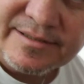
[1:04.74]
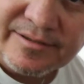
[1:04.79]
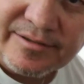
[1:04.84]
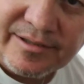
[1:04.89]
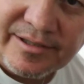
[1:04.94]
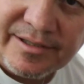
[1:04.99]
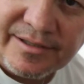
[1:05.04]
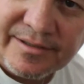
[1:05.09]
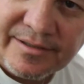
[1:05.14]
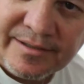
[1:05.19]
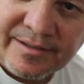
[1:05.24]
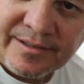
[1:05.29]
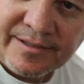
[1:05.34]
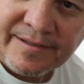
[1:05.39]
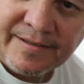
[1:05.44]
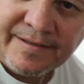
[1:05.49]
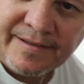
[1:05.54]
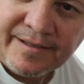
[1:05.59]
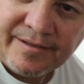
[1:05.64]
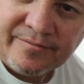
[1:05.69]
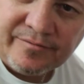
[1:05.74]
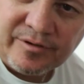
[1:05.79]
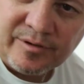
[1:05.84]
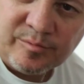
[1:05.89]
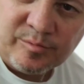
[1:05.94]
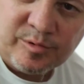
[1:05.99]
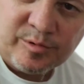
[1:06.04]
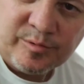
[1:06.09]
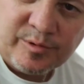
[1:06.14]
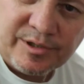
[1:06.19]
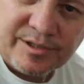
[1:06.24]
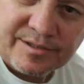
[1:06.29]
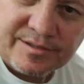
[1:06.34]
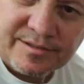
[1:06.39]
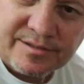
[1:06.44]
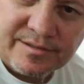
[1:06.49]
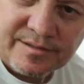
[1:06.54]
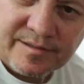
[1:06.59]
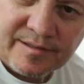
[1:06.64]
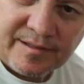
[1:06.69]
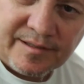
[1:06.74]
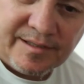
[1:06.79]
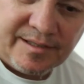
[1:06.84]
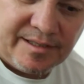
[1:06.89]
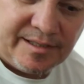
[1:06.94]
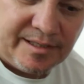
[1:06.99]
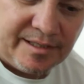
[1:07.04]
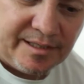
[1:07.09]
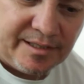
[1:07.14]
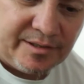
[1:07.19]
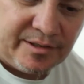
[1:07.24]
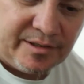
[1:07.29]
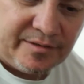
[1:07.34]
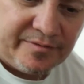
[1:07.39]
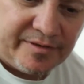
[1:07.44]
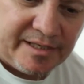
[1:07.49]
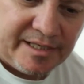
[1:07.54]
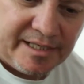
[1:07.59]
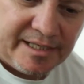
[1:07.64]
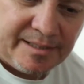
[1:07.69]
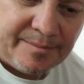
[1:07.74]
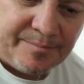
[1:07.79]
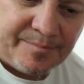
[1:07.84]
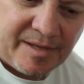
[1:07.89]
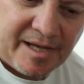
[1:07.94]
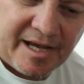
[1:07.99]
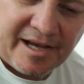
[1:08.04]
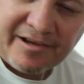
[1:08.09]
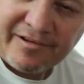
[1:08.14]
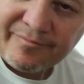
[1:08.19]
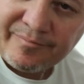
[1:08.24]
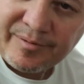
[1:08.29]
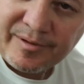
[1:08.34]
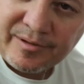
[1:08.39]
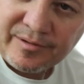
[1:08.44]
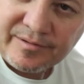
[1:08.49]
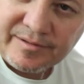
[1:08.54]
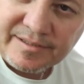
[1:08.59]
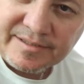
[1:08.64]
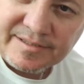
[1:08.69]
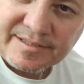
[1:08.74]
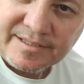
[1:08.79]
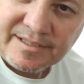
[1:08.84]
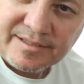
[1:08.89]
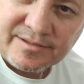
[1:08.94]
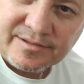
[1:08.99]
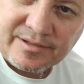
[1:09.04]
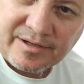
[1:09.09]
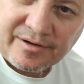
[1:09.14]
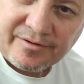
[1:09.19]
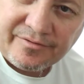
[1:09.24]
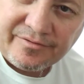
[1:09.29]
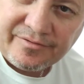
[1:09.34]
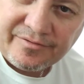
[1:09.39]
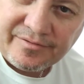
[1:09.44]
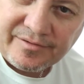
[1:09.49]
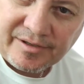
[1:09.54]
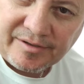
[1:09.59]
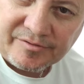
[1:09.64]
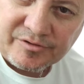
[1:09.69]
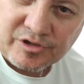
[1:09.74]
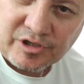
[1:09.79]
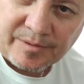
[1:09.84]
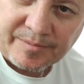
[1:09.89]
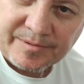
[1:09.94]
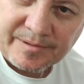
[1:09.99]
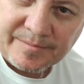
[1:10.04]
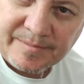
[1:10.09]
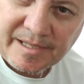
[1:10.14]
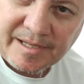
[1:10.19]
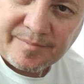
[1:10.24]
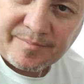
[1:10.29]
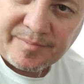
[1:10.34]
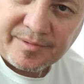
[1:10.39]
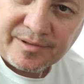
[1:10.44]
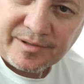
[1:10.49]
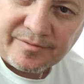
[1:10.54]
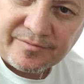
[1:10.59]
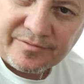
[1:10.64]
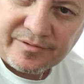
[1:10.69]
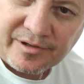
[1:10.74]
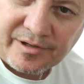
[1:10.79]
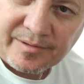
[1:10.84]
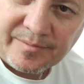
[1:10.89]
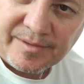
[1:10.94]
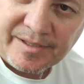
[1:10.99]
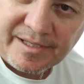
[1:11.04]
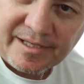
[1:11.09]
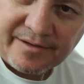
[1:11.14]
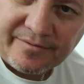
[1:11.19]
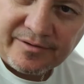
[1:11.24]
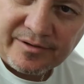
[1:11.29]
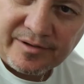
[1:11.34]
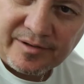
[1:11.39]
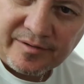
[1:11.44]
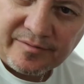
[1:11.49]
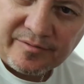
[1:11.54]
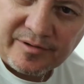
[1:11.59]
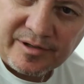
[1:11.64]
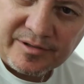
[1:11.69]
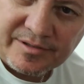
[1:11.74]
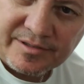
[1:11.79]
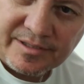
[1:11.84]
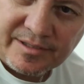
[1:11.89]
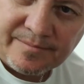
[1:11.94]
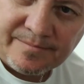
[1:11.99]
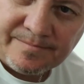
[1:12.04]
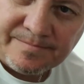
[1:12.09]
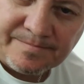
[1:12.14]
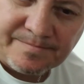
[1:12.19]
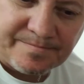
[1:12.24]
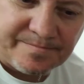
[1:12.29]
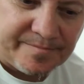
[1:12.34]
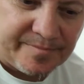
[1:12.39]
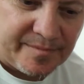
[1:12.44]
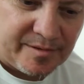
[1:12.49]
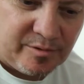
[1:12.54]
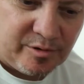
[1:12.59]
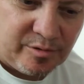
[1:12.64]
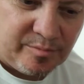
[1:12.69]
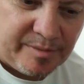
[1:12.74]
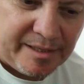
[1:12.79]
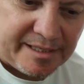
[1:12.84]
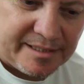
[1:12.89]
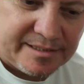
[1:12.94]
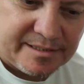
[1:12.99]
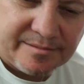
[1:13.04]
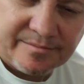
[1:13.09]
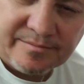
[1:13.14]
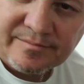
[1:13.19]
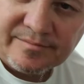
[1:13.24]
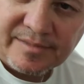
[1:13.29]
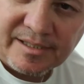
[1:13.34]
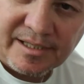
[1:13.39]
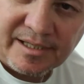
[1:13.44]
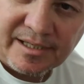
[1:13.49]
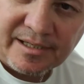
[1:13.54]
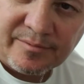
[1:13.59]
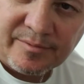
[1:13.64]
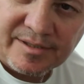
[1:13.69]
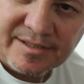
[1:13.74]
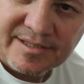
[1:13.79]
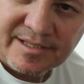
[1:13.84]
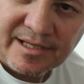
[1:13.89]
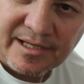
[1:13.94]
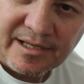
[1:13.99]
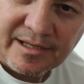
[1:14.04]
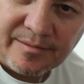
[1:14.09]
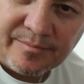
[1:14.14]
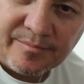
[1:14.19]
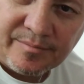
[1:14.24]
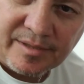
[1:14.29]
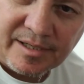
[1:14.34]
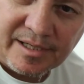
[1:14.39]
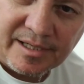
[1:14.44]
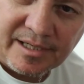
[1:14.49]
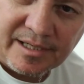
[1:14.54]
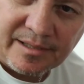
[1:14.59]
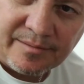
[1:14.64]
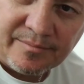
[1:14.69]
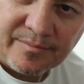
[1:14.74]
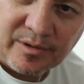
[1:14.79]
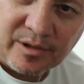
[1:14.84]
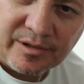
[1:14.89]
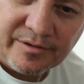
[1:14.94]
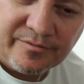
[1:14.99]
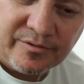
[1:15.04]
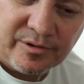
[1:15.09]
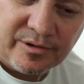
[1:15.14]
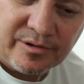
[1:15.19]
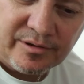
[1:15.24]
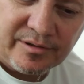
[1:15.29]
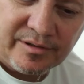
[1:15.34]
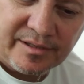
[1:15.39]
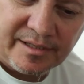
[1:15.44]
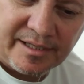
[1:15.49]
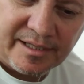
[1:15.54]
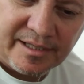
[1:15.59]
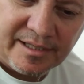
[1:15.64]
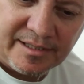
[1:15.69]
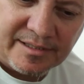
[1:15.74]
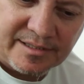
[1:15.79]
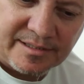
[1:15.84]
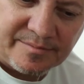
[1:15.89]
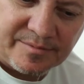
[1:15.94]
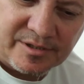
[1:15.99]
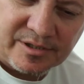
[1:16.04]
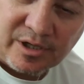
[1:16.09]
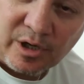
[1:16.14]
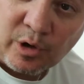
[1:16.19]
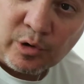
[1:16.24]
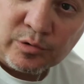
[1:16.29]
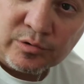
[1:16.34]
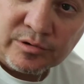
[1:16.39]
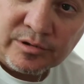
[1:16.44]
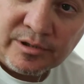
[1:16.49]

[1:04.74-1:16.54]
alright, from Woolworths, and I've half peeled the skins off. I've chopped them up and I've thrown them in the oven and I've roasted them or baked them with some olive oil and some salt.